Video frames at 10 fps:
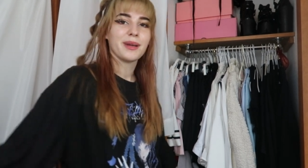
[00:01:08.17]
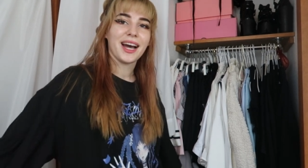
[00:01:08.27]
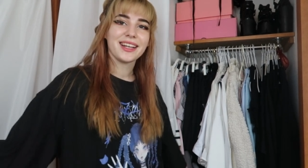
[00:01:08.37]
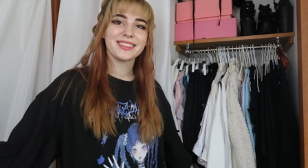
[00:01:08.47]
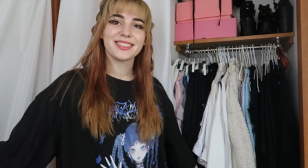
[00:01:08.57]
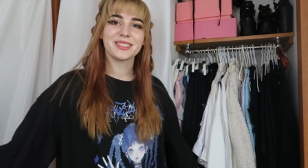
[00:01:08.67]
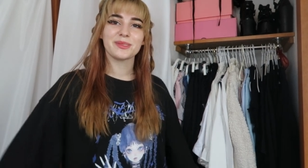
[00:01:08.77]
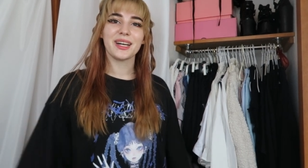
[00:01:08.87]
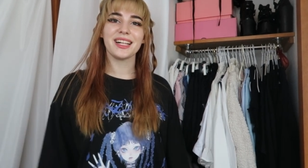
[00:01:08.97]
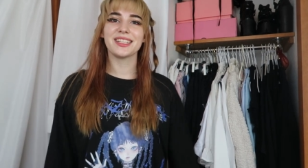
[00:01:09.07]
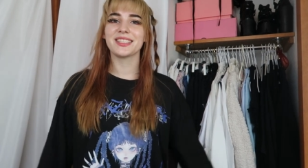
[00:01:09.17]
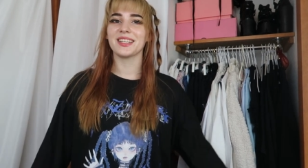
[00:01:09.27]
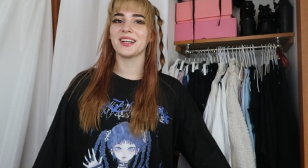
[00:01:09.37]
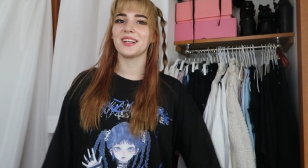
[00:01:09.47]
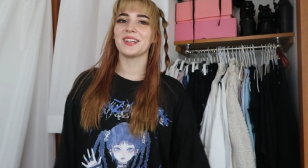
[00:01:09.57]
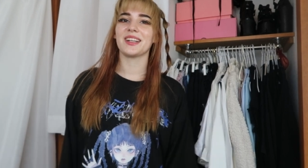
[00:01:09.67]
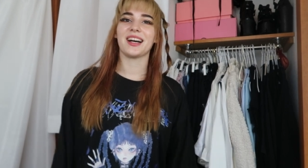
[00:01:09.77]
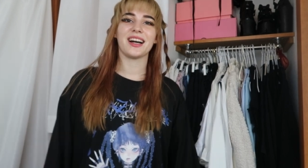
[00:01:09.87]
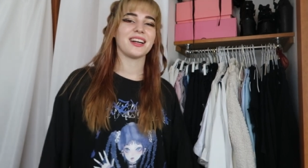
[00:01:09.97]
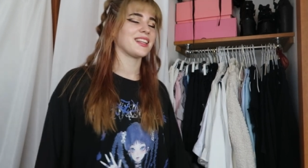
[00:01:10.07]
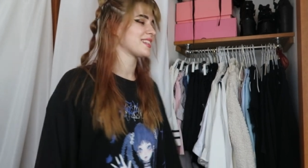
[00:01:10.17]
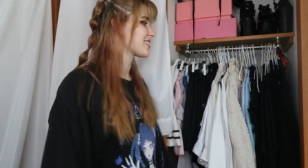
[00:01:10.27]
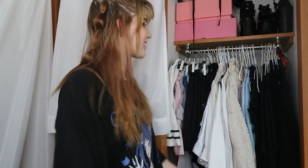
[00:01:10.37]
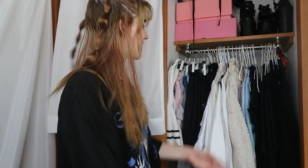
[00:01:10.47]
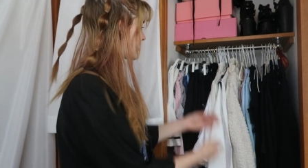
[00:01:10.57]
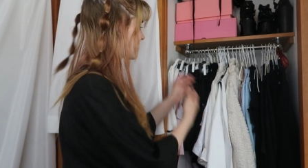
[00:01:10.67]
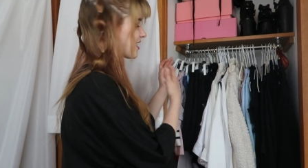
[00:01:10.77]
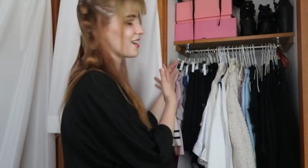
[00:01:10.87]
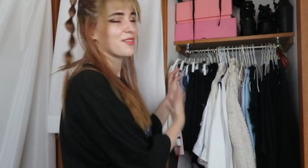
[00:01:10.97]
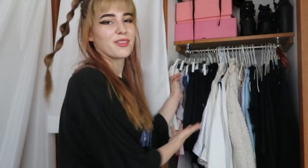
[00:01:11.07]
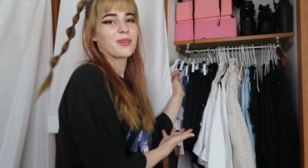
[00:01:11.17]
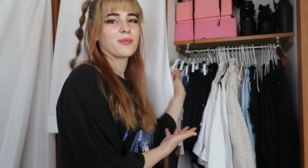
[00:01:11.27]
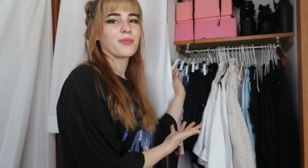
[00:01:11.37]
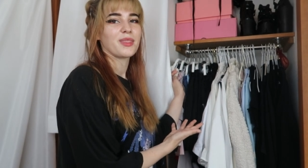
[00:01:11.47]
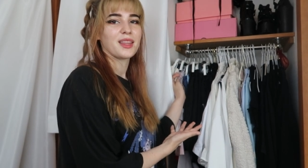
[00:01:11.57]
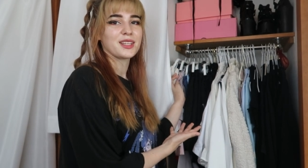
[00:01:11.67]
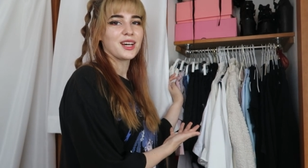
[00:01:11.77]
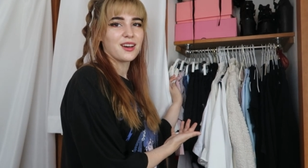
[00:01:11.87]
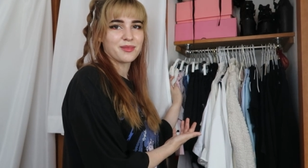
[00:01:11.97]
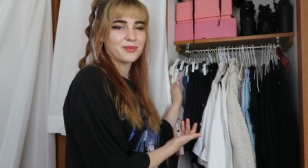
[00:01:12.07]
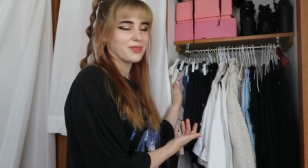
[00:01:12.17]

pants as well so let's get started from the top